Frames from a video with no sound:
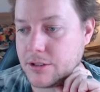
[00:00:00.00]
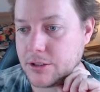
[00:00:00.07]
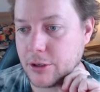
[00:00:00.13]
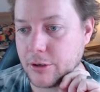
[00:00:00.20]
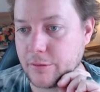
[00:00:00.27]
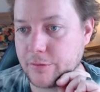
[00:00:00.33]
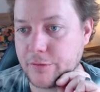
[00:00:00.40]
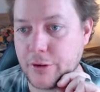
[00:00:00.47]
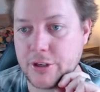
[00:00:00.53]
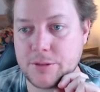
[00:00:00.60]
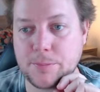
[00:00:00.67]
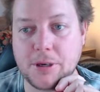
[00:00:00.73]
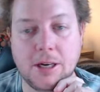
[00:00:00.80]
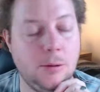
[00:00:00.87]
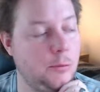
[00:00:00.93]
So
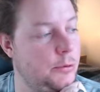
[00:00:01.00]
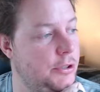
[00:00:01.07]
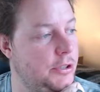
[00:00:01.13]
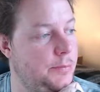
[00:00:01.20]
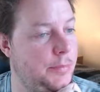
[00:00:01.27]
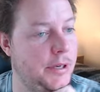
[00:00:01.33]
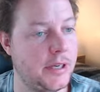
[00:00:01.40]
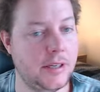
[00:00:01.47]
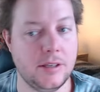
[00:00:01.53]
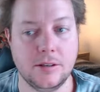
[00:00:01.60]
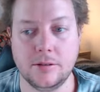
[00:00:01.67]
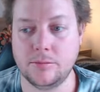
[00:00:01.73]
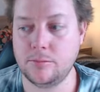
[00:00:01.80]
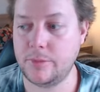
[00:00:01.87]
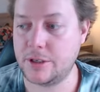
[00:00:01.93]
first part will just
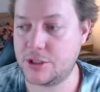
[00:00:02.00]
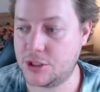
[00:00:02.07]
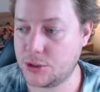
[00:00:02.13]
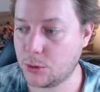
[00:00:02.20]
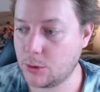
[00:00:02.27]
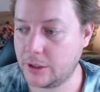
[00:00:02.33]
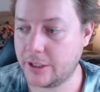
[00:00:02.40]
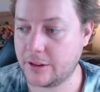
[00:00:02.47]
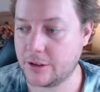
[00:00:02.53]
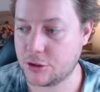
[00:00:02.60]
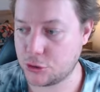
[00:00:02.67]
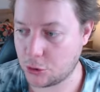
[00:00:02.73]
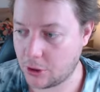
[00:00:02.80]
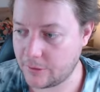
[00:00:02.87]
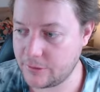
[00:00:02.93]
be installing the
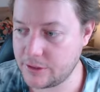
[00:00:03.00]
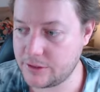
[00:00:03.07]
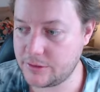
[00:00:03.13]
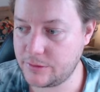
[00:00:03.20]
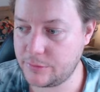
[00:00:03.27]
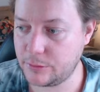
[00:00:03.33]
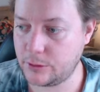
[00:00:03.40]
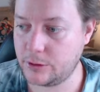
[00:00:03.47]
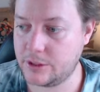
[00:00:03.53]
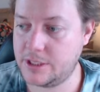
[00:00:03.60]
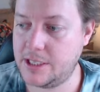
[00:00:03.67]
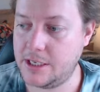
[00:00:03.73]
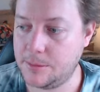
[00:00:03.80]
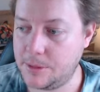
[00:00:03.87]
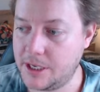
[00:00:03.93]
drivers for
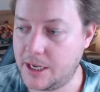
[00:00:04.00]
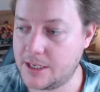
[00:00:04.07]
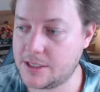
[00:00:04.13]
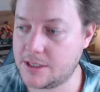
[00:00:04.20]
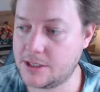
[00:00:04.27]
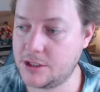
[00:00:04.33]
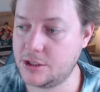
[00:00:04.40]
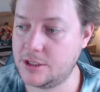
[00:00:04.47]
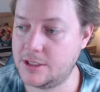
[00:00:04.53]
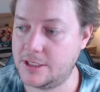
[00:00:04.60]
TBS